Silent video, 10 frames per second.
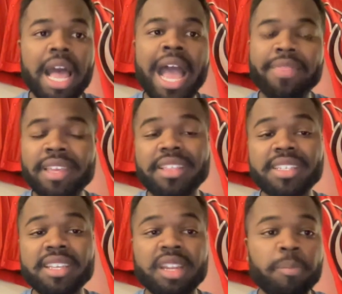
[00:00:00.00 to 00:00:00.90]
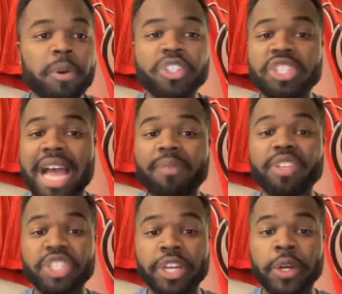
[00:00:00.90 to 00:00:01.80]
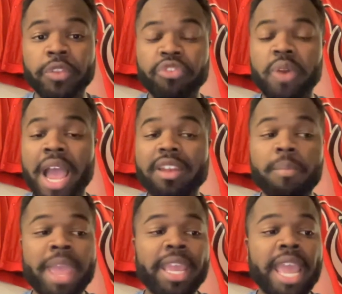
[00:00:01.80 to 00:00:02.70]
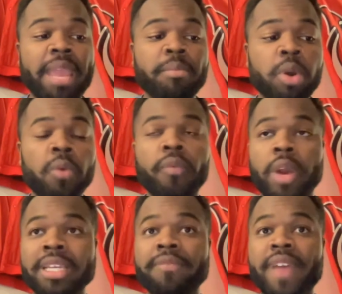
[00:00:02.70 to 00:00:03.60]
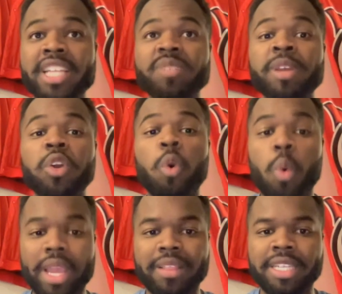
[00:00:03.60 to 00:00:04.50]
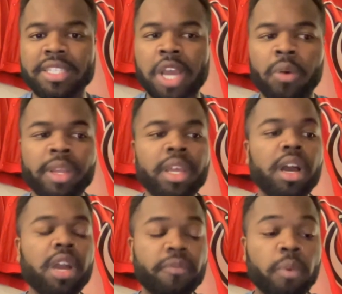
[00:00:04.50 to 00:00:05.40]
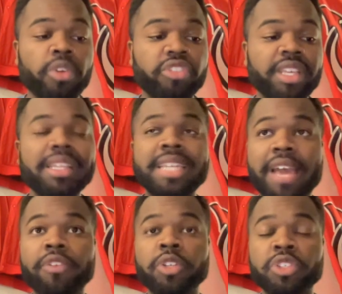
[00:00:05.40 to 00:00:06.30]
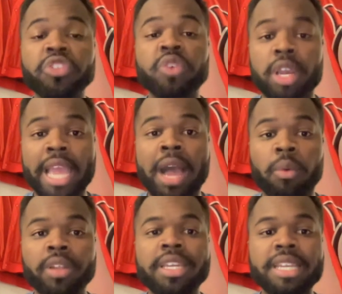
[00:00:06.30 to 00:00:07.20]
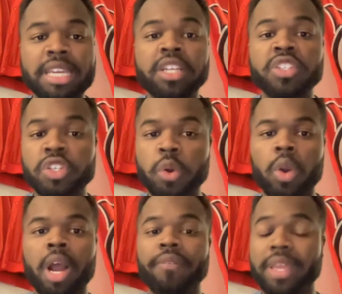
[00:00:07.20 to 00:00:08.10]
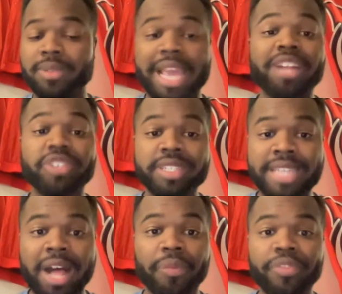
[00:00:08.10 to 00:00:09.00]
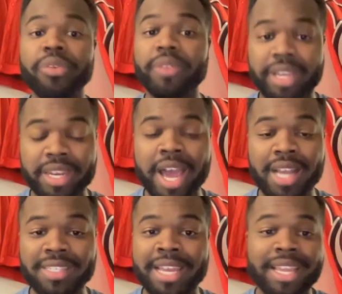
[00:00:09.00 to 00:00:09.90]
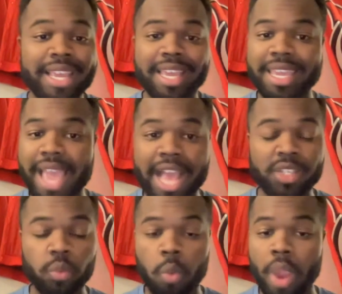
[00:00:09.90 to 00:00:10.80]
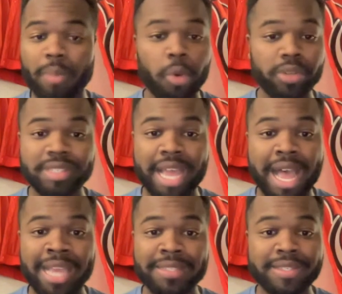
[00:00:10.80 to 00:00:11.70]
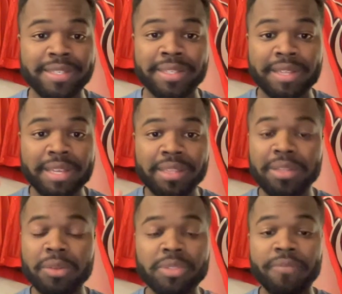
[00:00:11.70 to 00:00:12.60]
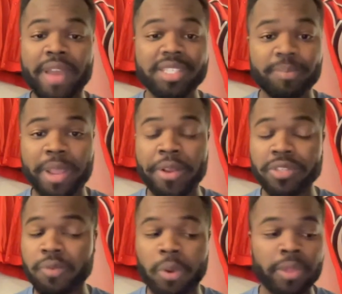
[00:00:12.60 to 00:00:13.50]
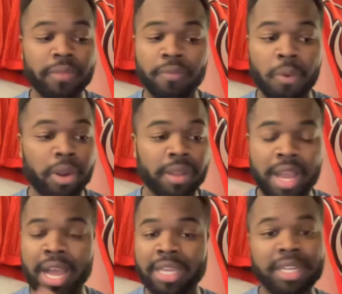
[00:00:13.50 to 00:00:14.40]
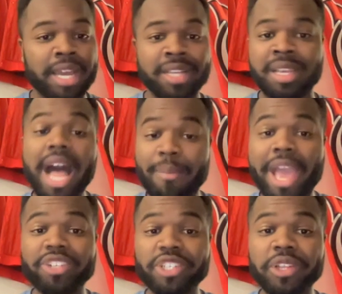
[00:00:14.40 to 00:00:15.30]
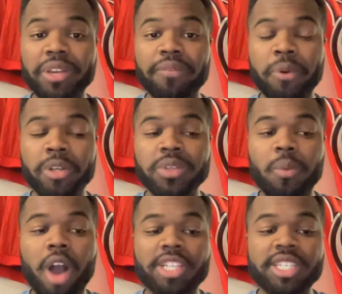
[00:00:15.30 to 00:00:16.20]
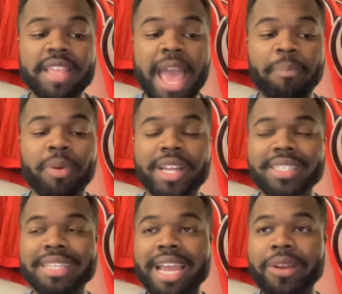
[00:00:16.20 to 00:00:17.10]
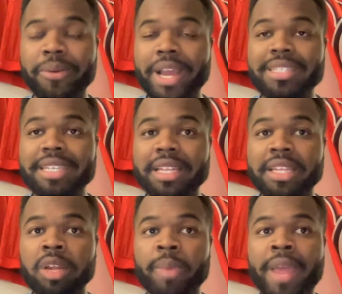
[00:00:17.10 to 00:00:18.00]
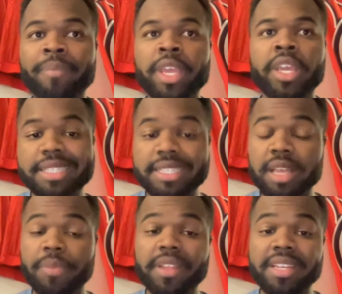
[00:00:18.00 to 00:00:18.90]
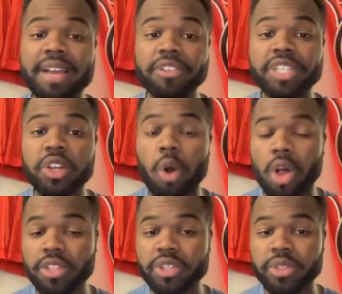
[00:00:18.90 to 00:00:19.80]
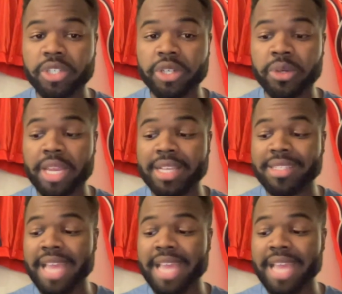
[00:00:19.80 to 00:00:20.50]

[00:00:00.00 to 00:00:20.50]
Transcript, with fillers: I think this is going to push Tom Fitzgerald to try to make a move for a defenseman quickly. So, unfortunately, the Devils struck out with Nikita Zadorov. He was actually dealt to the Canucks, and he adds way more size to those defensive pairings for for uh, Canucks. I'm, I'm actually looking forward to watching that. But digressing a little bit, something the Devils could also do is